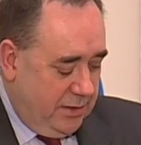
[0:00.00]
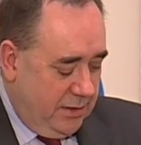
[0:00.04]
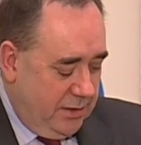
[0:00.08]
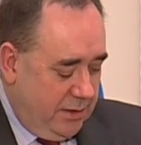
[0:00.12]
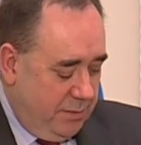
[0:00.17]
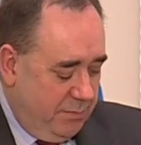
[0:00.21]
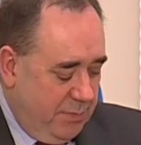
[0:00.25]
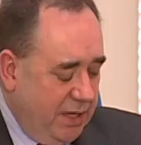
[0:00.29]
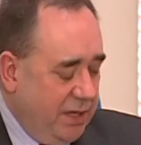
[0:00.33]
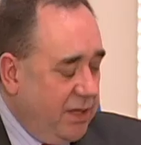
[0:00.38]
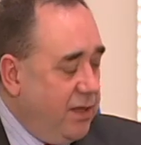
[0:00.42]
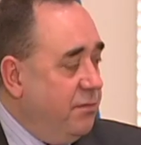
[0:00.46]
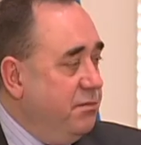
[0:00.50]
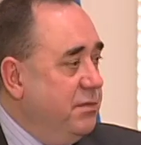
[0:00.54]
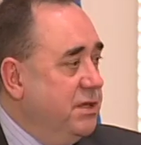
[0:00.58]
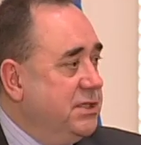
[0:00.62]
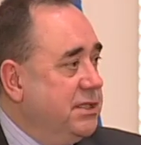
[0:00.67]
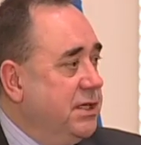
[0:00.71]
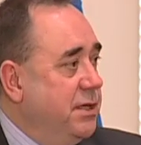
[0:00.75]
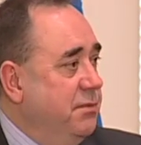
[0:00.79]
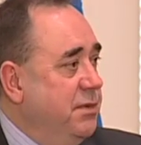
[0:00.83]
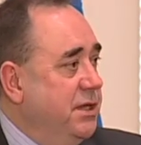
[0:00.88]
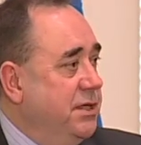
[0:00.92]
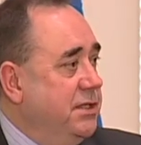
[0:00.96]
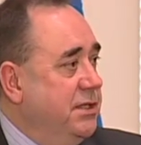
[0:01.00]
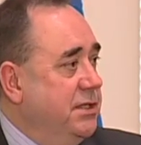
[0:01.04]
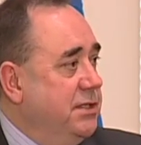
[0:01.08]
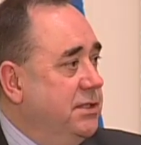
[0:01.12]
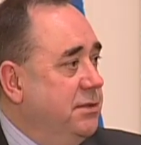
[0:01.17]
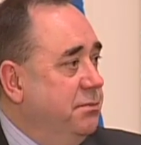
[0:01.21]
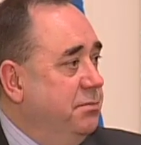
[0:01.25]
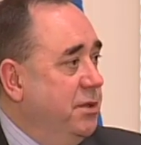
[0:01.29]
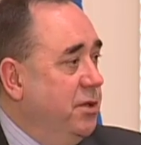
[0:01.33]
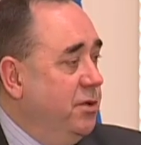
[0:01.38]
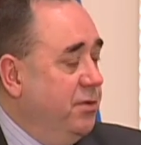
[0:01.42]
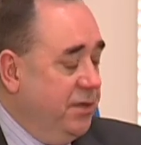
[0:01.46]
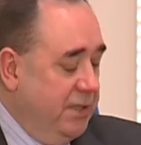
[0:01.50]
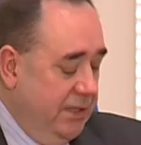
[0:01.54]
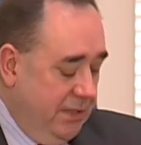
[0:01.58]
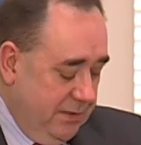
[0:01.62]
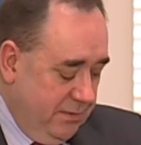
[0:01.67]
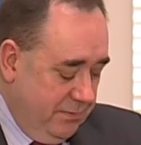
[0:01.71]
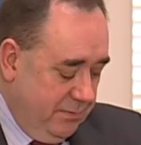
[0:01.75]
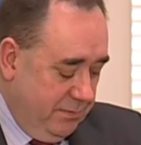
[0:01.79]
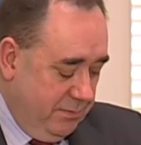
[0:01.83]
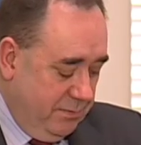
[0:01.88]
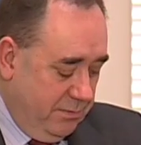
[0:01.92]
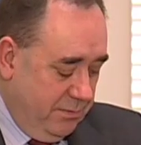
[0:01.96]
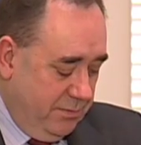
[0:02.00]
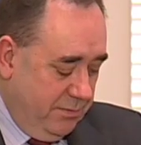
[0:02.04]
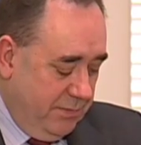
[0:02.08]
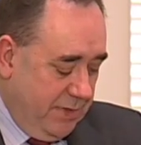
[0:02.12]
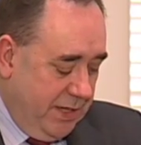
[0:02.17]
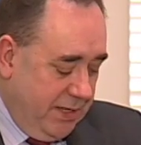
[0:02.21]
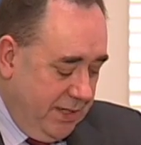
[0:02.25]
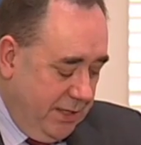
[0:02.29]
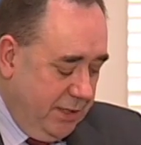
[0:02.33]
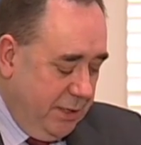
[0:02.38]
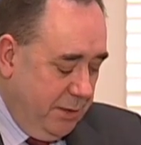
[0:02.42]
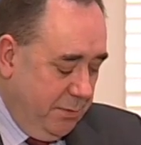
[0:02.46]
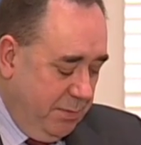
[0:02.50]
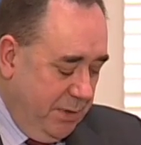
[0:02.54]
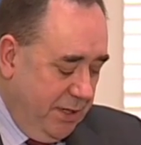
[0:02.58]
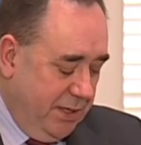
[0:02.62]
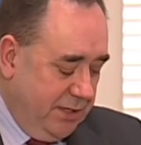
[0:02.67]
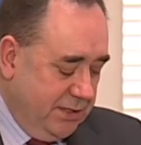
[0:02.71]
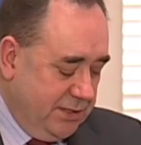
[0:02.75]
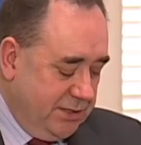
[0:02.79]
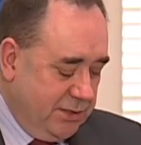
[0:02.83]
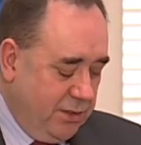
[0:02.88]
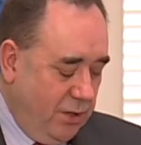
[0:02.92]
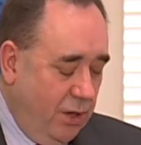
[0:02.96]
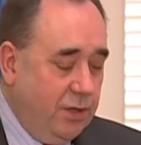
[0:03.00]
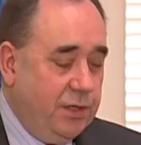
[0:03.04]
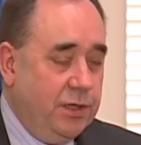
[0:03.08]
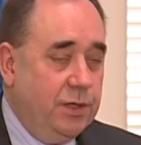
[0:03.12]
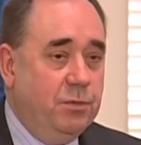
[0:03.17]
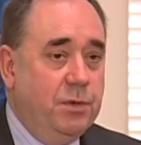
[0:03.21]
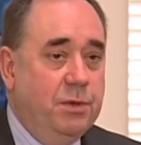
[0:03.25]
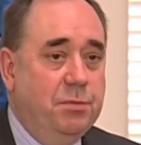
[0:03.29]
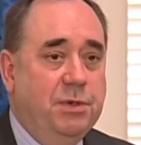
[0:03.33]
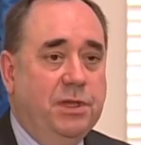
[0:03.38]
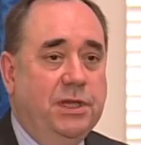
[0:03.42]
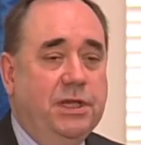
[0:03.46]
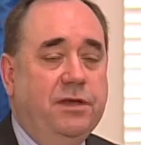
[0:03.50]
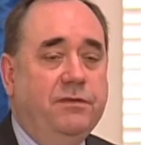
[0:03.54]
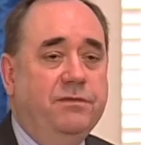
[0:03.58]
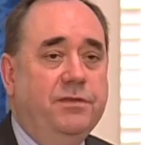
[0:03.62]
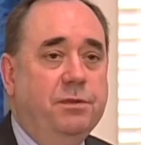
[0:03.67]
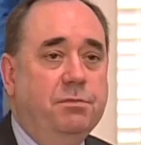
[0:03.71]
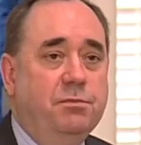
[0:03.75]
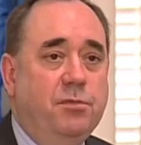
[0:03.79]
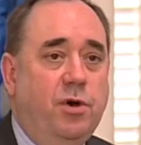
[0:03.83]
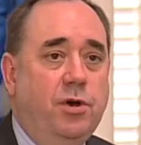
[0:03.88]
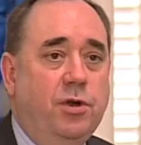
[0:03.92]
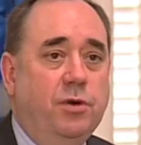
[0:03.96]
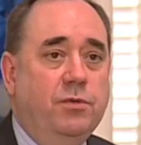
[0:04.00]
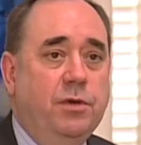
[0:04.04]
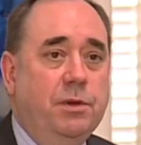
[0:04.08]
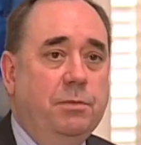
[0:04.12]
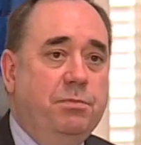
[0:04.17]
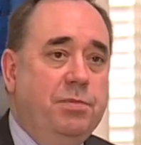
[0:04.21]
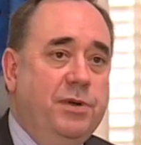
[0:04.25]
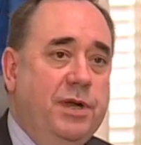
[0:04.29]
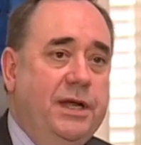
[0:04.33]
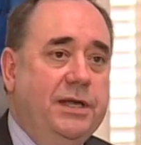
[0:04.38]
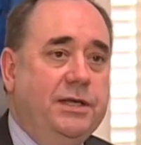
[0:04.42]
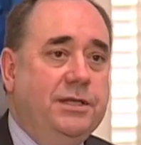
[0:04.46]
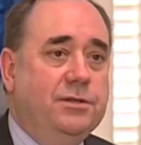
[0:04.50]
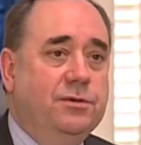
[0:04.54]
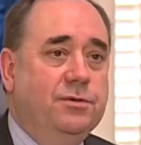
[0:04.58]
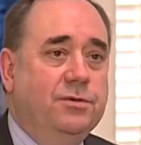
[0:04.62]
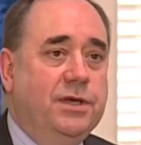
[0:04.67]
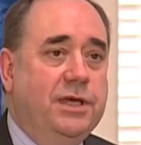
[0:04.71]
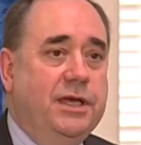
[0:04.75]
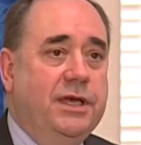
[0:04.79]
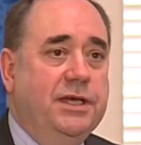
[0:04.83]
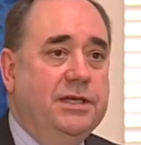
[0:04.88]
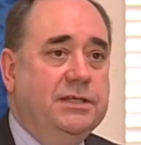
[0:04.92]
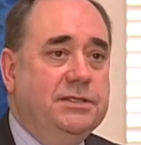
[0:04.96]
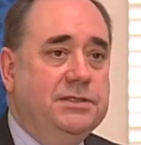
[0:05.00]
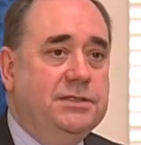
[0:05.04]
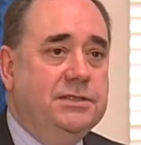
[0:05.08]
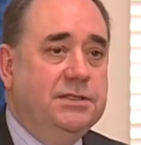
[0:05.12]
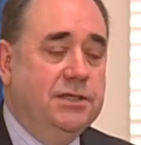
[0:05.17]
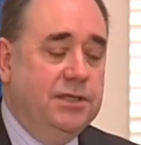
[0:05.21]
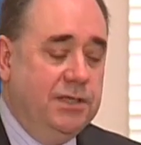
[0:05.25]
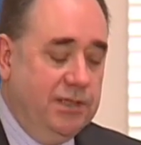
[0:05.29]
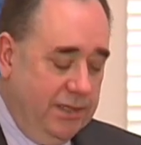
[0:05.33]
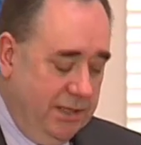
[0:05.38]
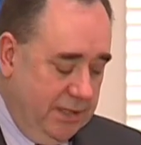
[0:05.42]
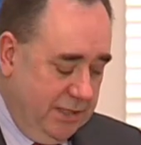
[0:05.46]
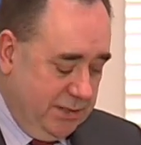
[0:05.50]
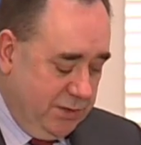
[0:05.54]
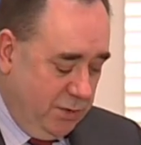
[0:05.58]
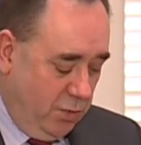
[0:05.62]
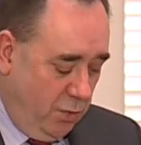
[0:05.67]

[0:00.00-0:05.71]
And my government's committed to building that independent Scotland. We believe the moral and practical case is